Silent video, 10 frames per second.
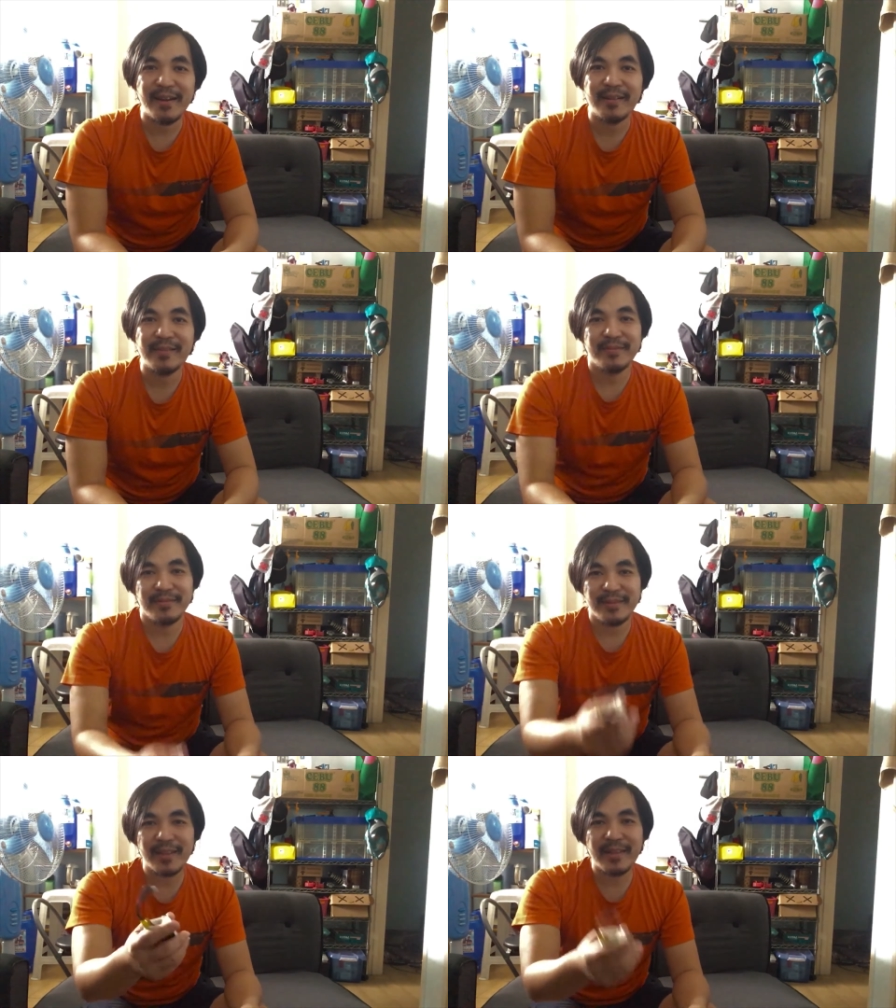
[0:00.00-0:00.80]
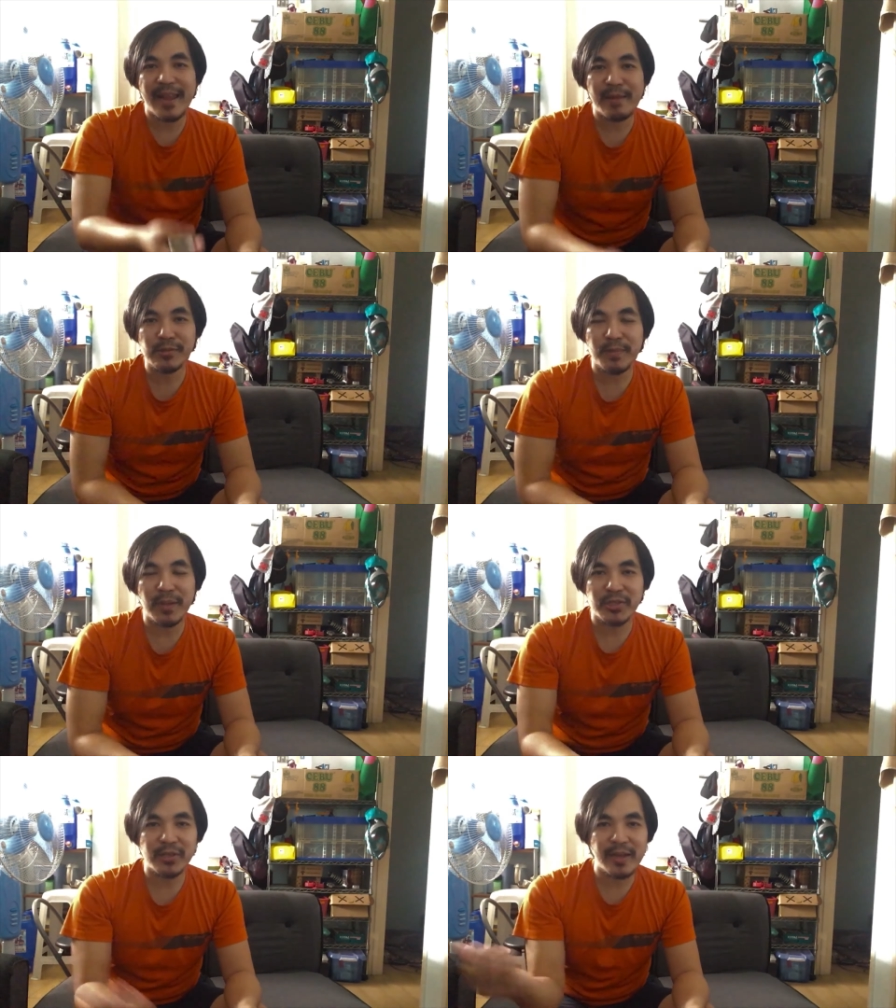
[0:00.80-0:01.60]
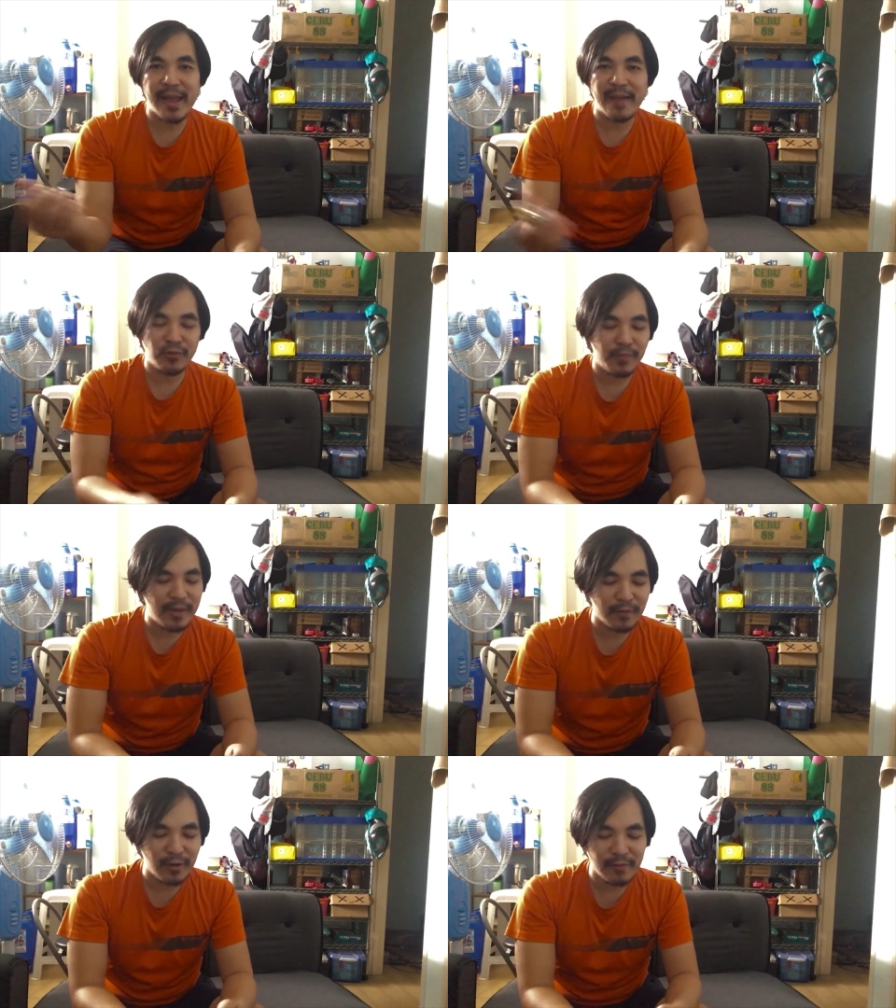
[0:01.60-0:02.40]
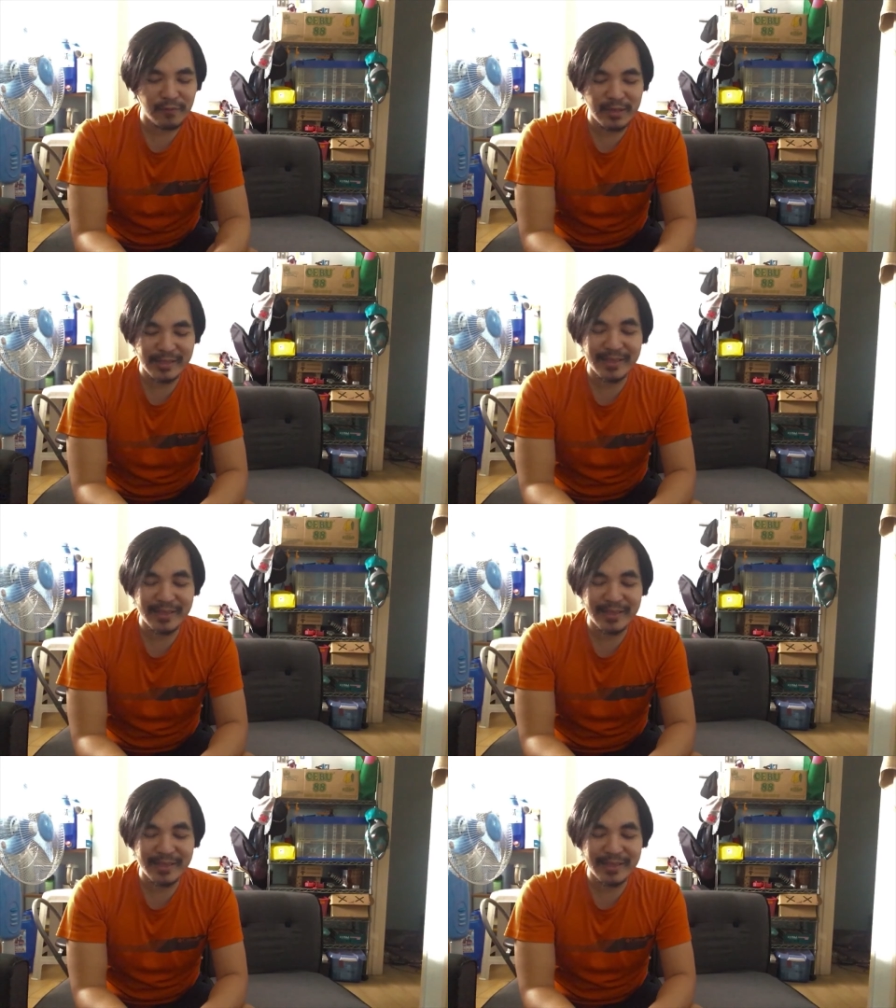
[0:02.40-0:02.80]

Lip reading: Not that I'm sponsored, I have to pay for all of these things.